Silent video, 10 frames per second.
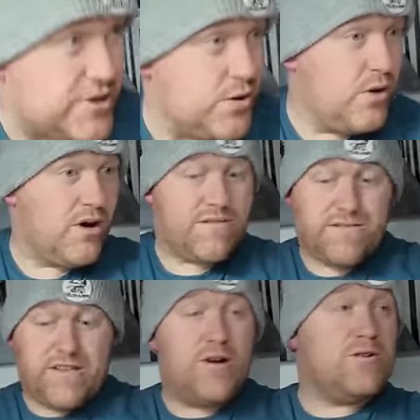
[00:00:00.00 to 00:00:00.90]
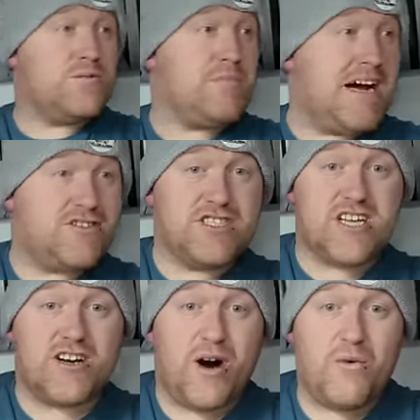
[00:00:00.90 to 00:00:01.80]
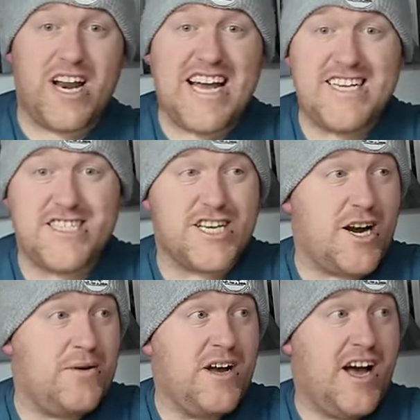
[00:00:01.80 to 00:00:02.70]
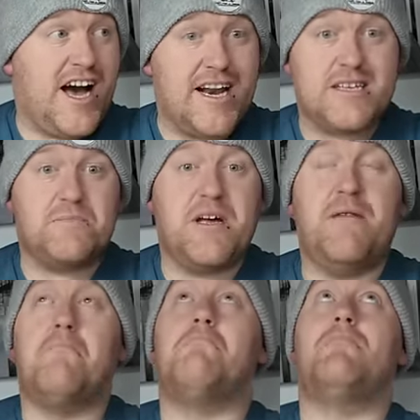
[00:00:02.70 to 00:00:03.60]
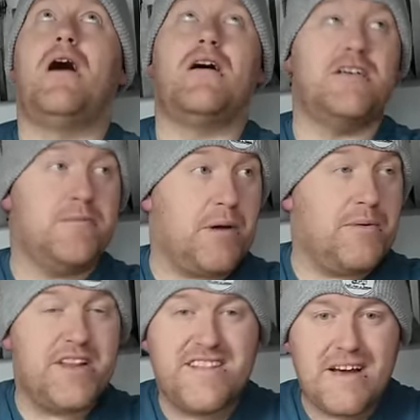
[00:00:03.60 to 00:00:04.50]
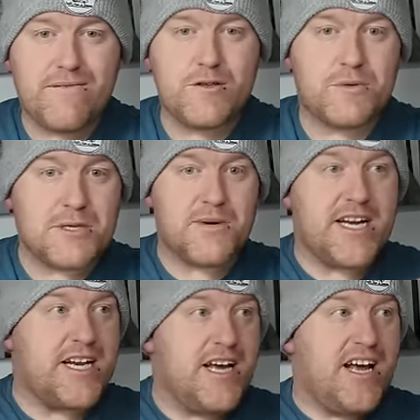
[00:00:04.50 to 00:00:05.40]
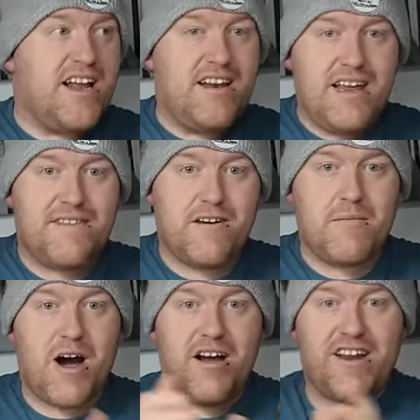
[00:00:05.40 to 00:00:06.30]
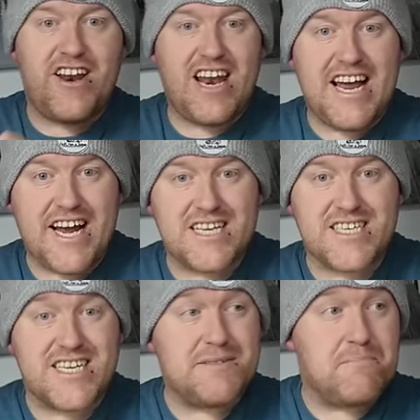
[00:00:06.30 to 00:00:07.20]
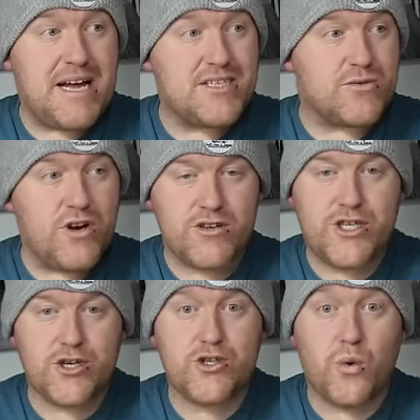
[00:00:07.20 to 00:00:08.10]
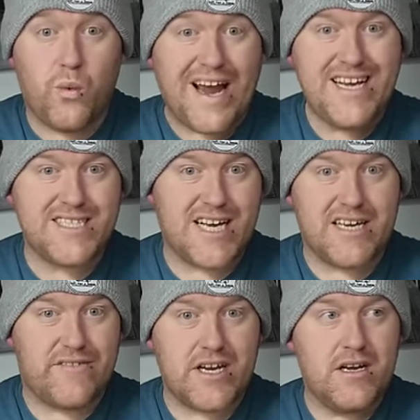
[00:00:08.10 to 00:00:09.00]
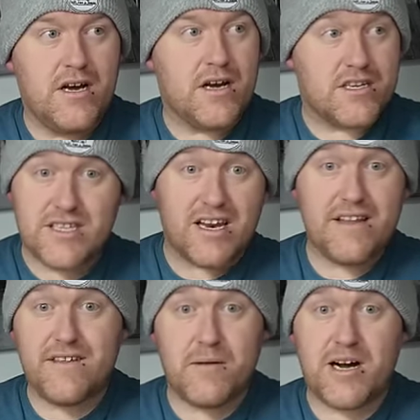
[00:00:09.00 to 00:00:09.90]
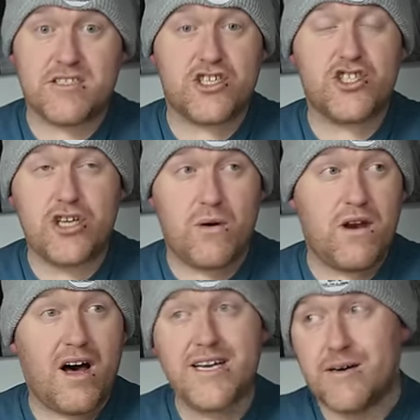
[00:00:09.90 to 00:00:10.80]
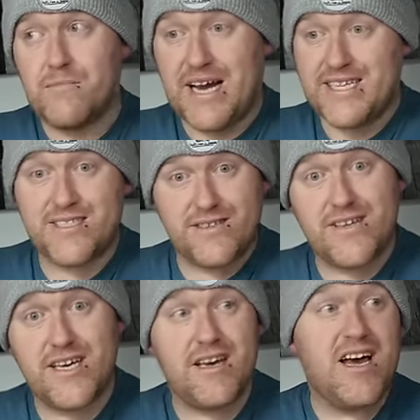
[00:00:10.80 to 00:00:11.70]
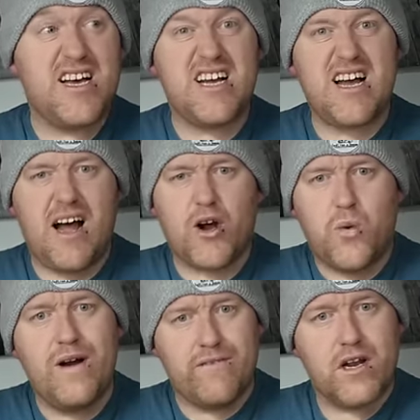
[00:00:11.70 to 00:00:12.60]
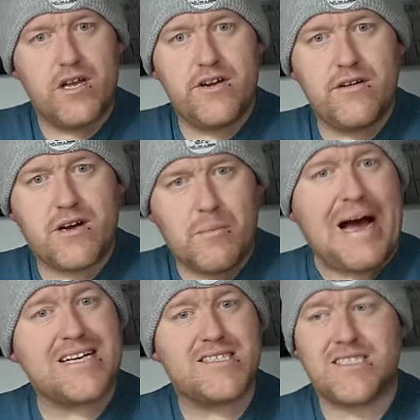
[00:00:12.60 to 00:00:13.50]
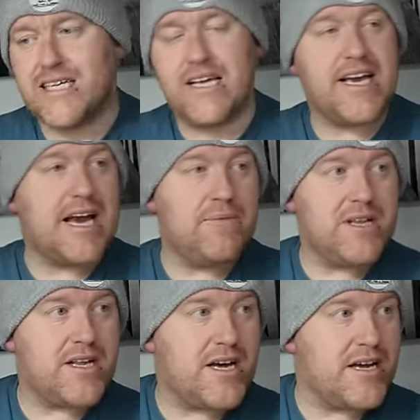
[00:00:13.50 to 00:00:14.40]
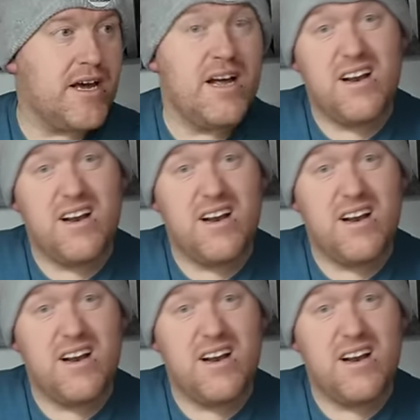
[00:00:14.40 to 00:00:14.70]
I do love those batteries. I got one ages ago and it's been mind blowing. The difference between lithium ion and lead acid is mental, not just the weight saving, because the lithium ions are so light compared to the equivalent capacity that you get with a